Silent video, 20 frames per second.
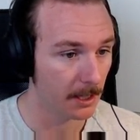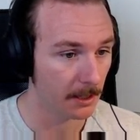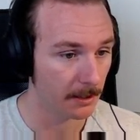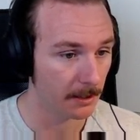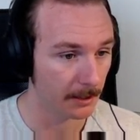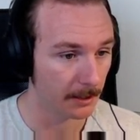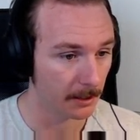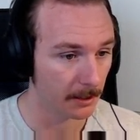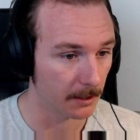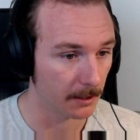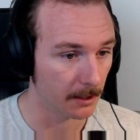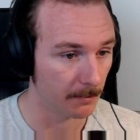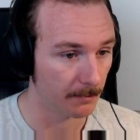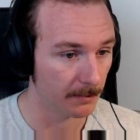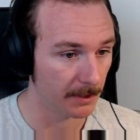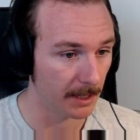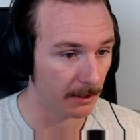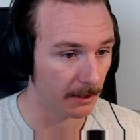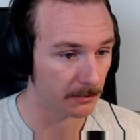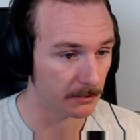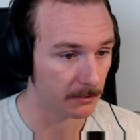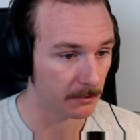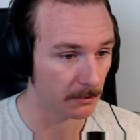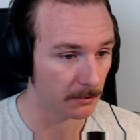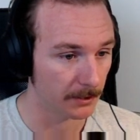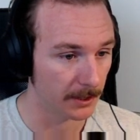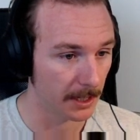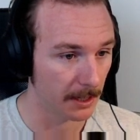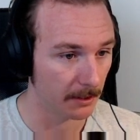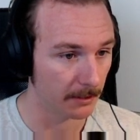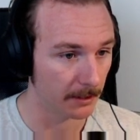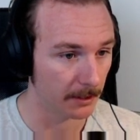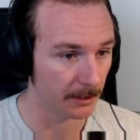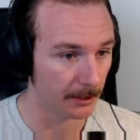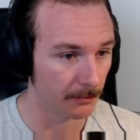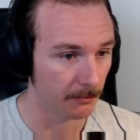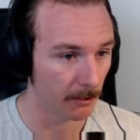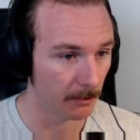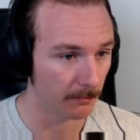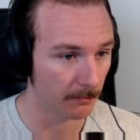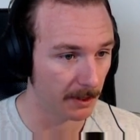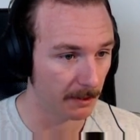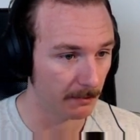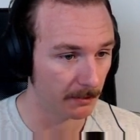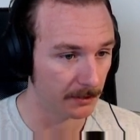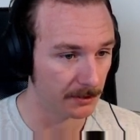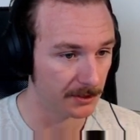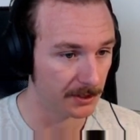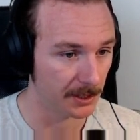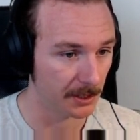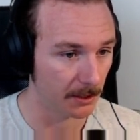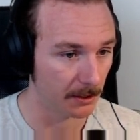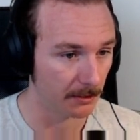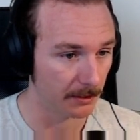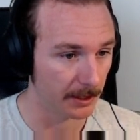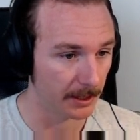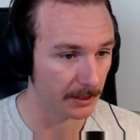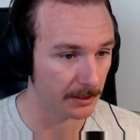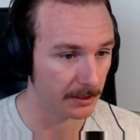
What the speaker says: And you're going to come down, scroll down. You won't be able to see all these.